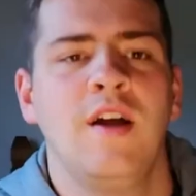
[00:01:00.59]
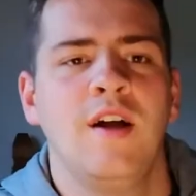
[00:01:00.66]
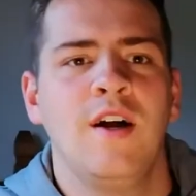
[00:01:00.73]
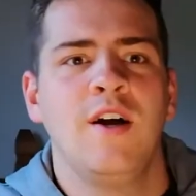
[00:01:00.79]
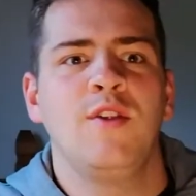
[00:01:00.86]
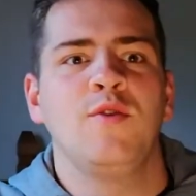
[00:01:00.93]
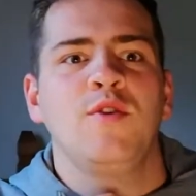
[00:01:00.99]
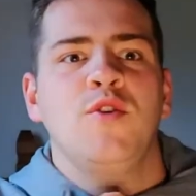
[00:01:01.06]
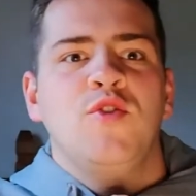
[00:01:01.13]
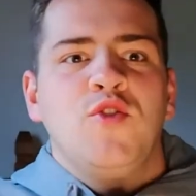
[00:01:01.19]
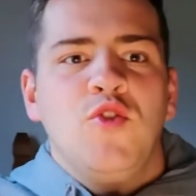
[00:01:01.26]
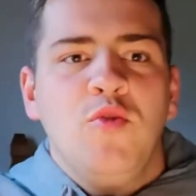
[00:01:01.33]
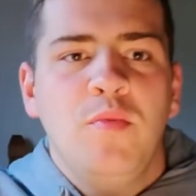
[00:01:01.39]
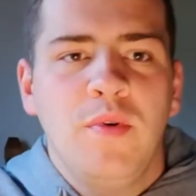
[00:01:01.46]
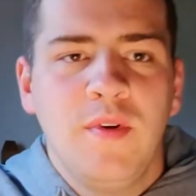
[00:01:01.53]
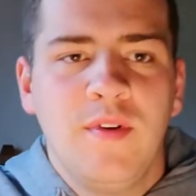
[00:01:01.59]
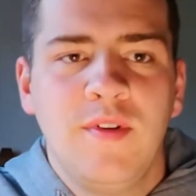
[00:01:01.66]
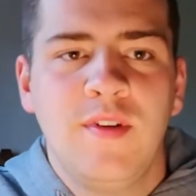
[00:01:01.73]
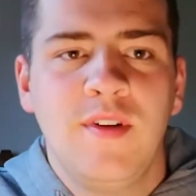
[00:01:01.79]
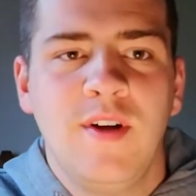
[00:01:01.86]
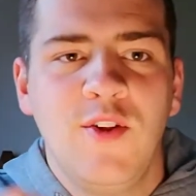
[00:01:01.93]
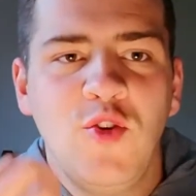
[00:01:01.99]
Hello YouTube,
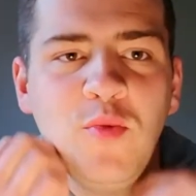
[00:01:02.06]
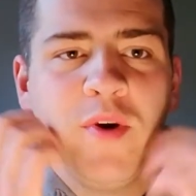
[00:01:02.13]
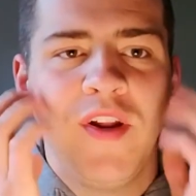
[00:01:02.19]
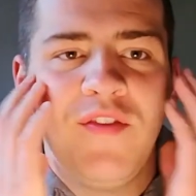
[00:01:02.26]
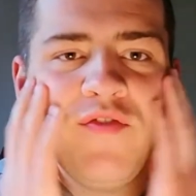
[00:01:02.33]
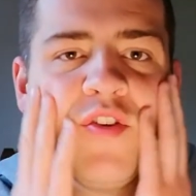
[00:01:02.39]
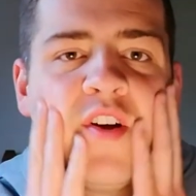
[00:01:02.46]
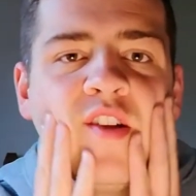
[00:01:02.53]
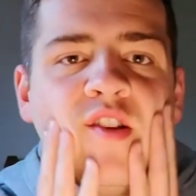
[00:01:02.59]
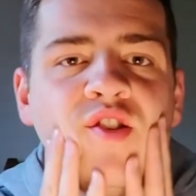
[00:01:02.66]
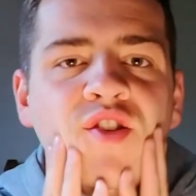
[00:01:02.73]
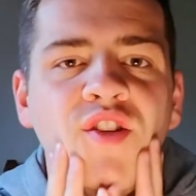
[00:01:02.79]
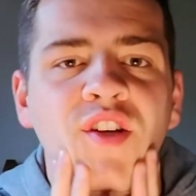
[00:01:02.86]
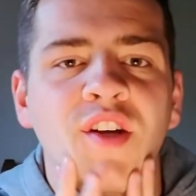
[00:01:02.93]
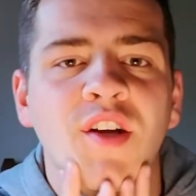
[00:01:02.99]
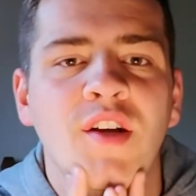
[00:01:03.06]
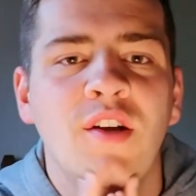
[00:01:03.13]
hello money friends.